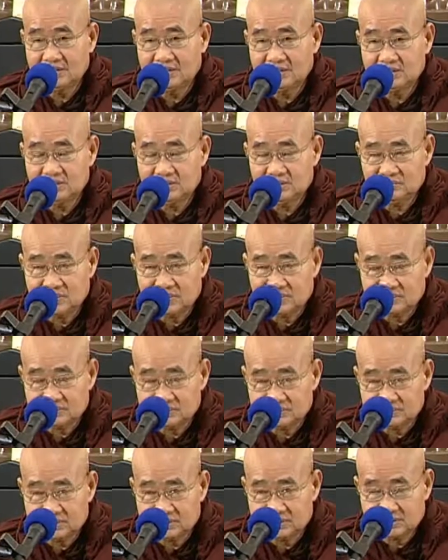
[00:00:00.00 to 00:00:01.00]
your
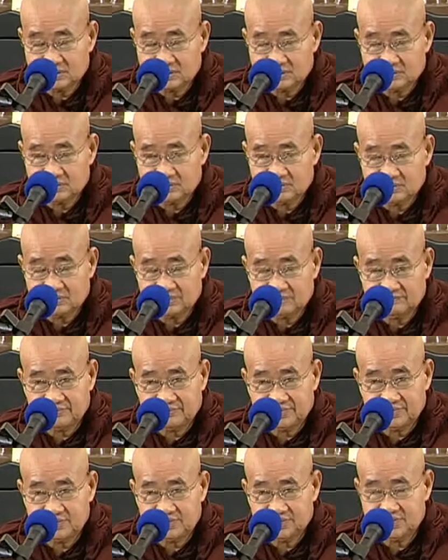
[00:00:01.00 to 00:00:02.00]
concentration will
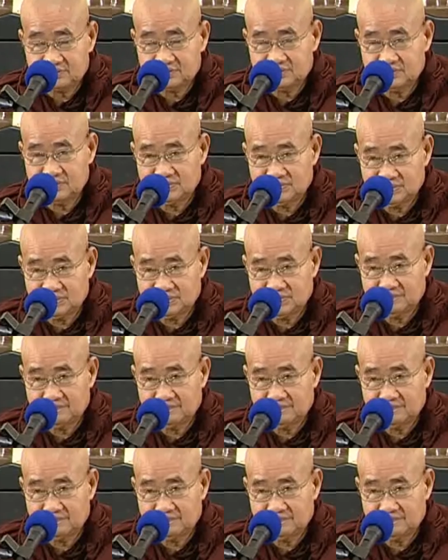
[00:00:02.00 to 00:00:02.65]
fade away.